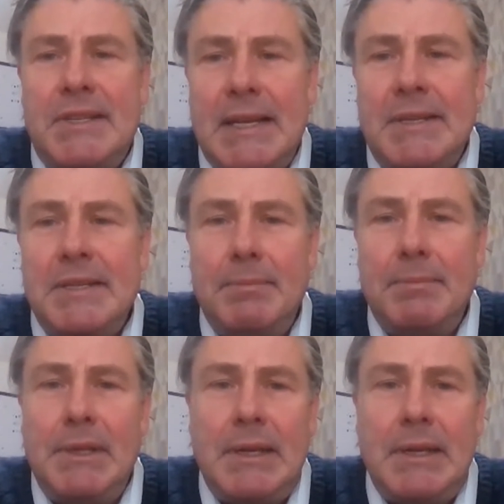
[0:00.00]
assess its
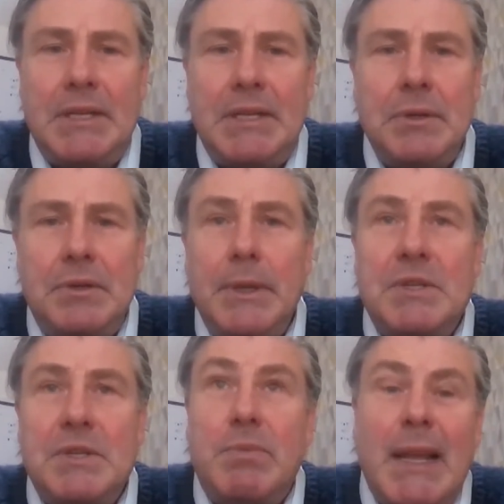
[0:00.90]
ability
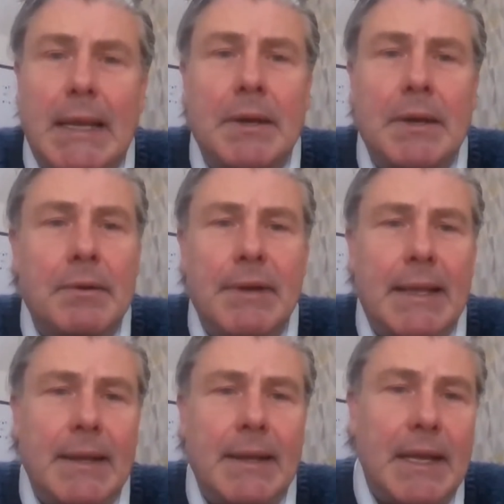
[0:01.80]
to explain
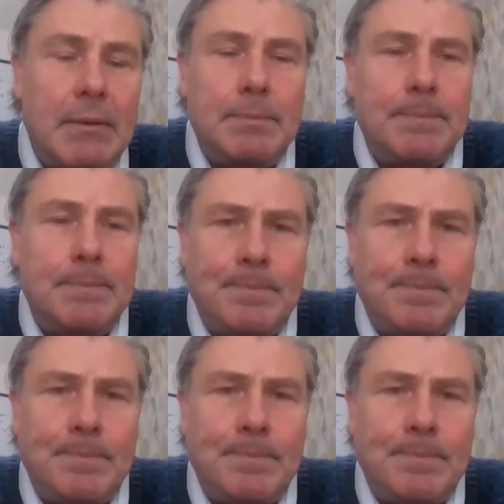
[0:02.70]
reality